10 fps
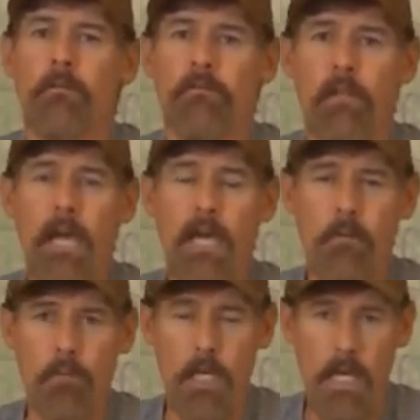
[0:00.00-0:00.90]

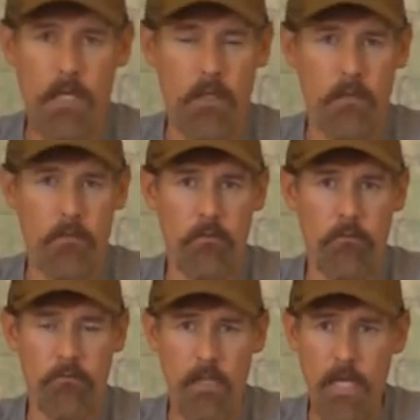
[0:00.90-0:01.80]
flat black,
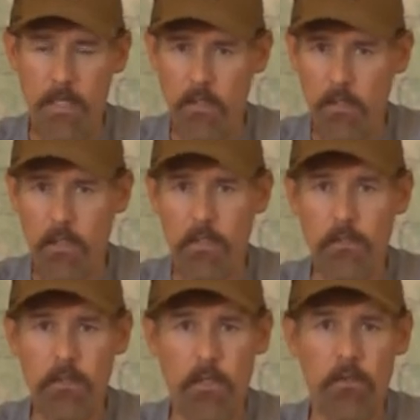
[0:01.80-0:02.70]
flat
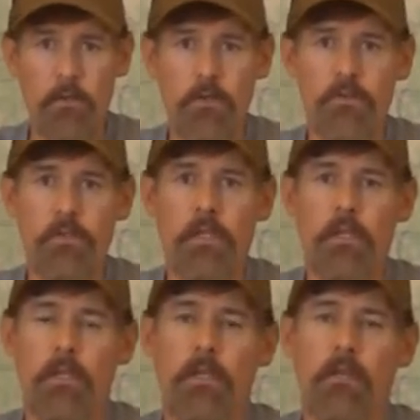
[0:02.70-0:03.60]
green colors,
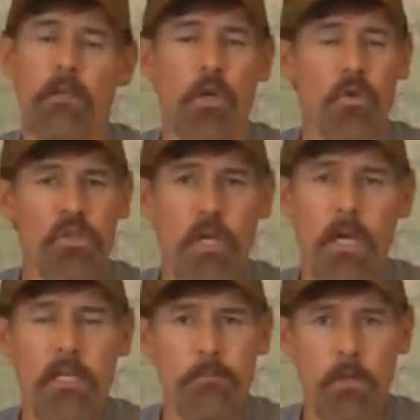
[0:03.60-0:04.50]
no
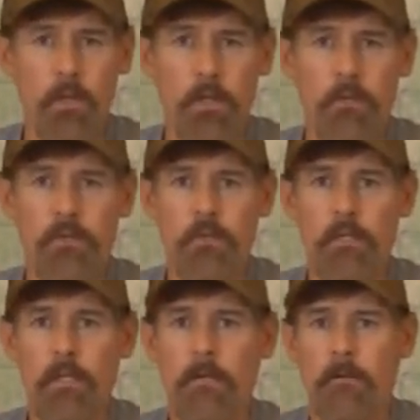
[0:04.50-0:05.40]
shiny parts,
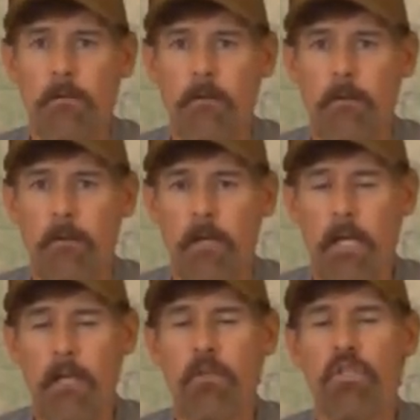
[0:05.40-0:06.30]

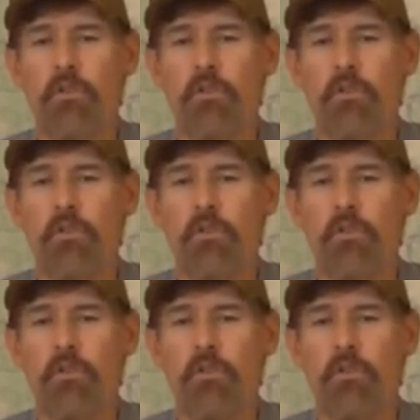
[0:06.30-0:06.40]
and to